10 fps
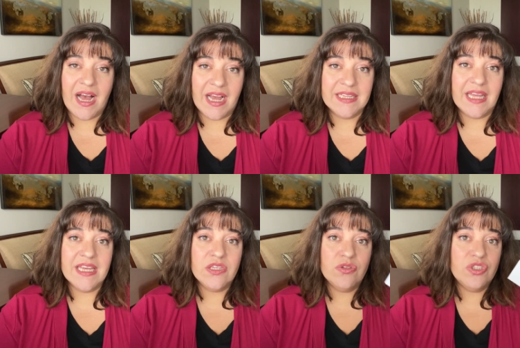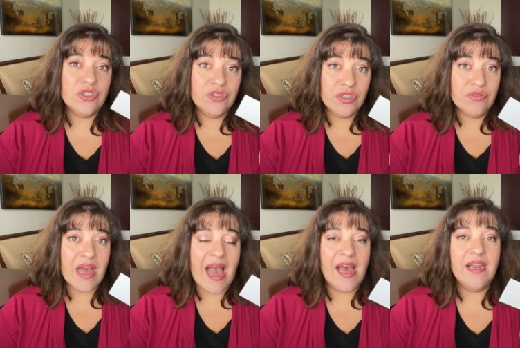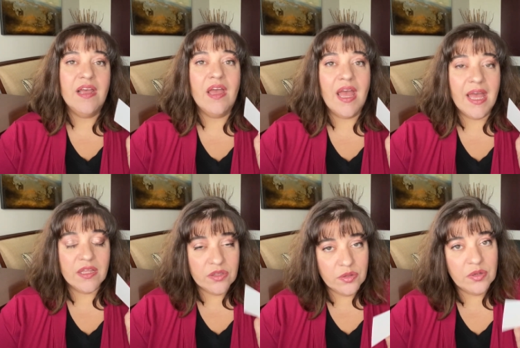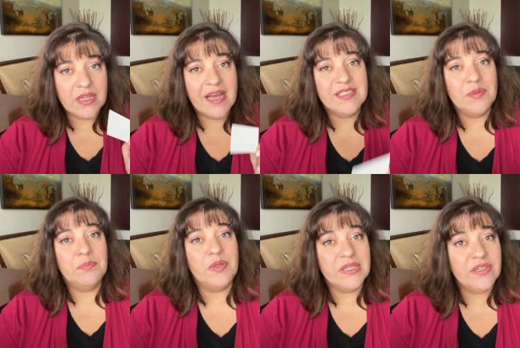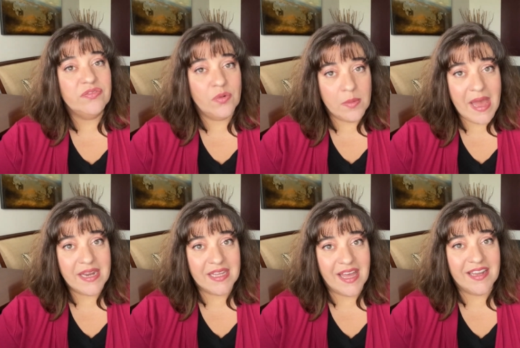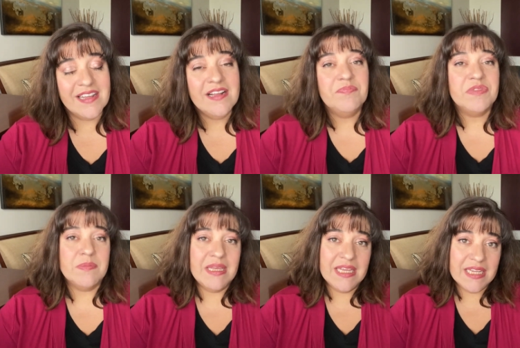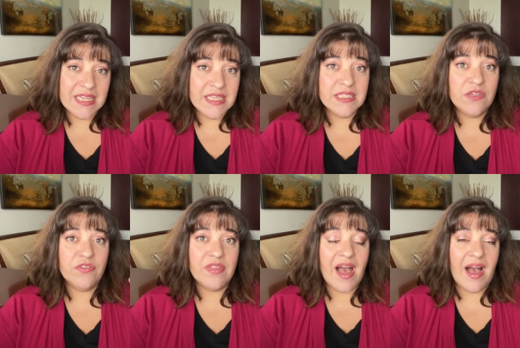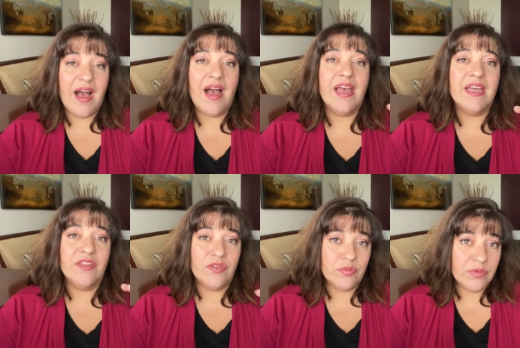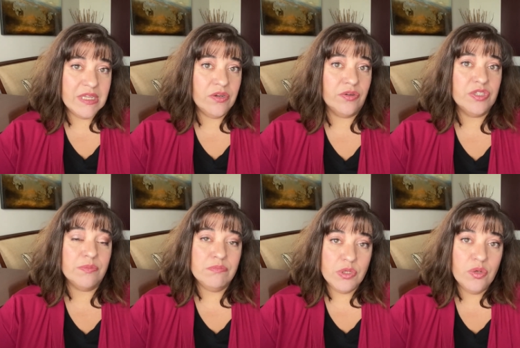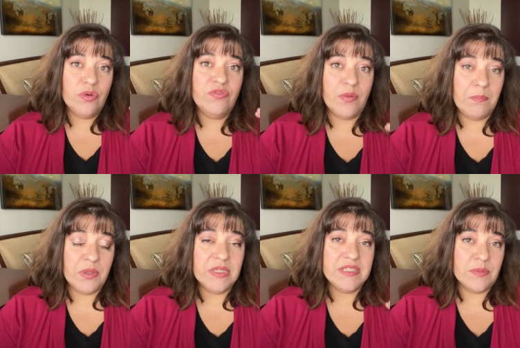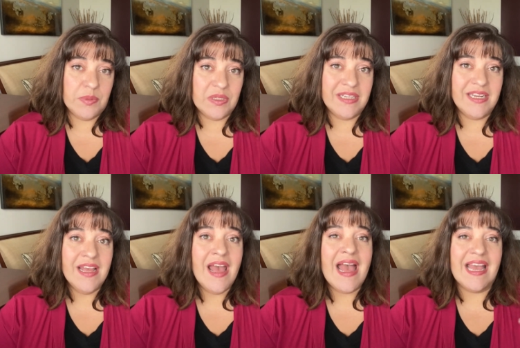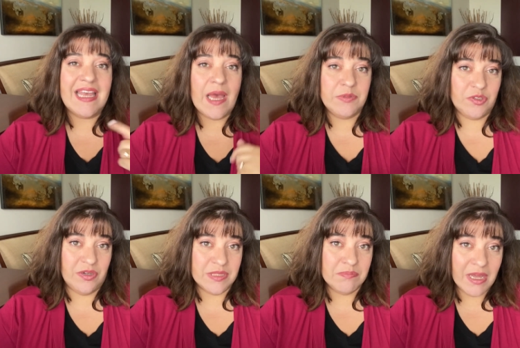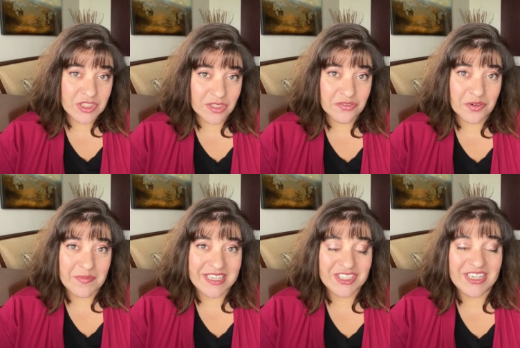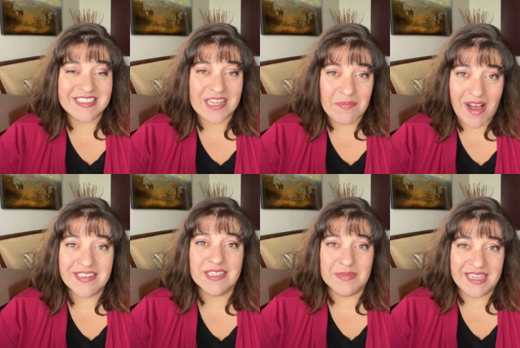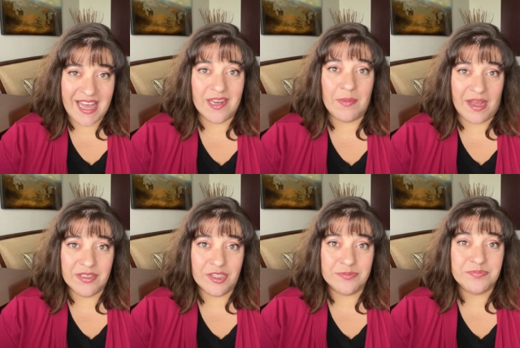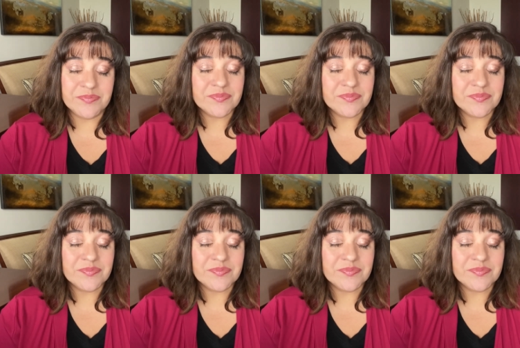highlight, you should do that and utilize a bullet format again to make it easy for the eye and the reader to move from bullet to bullet and capture as much information as they possibly can about you.